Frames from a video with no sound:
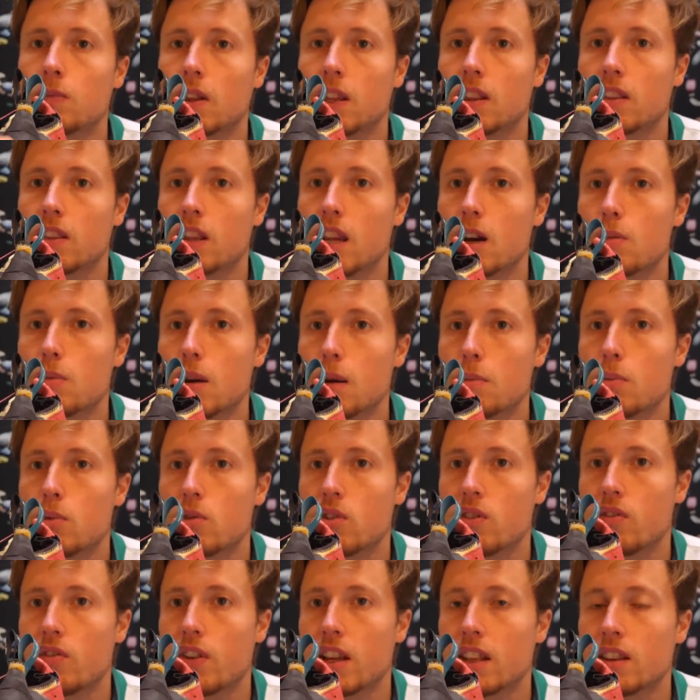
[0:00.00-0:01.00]
and thereby
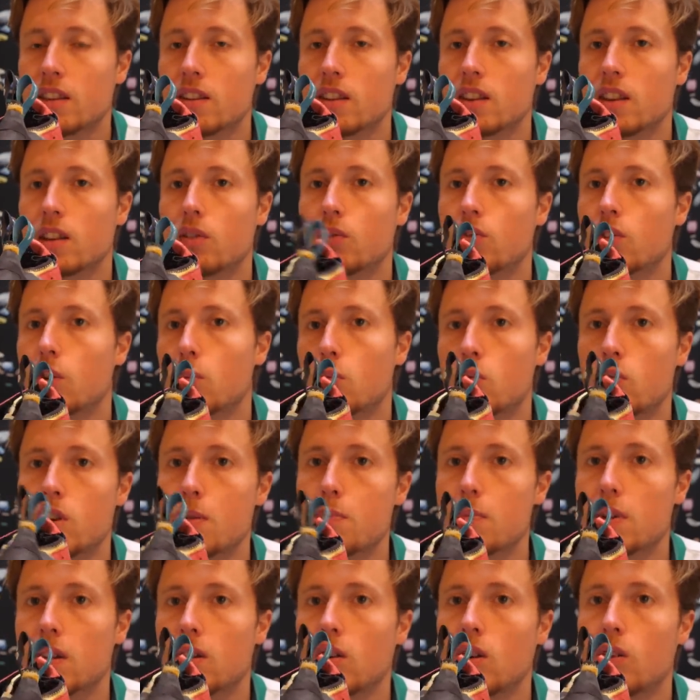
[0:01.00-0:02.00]
preventing it from
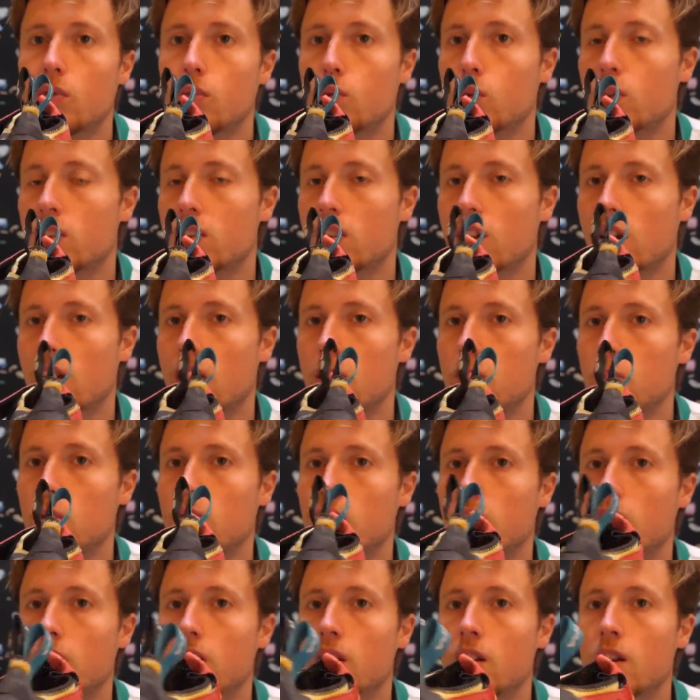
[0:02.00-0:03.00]
ripping off with time,
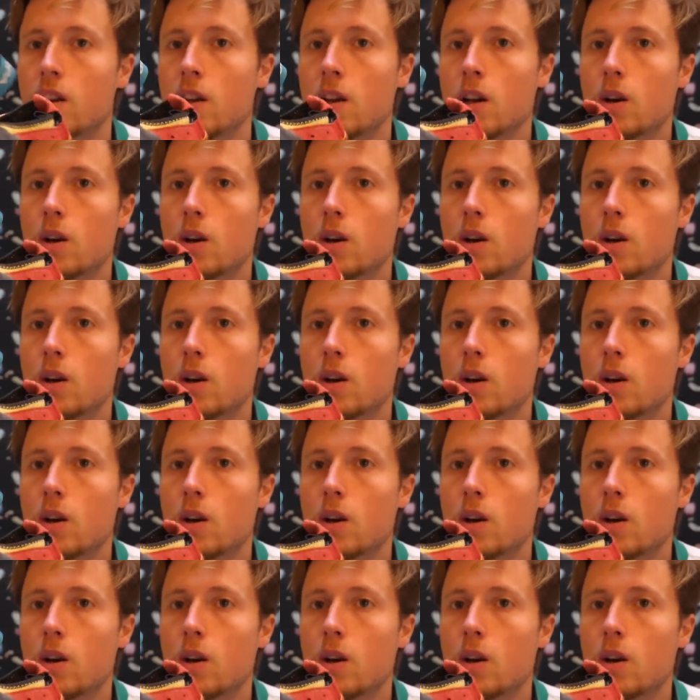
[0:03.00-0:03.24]
okay?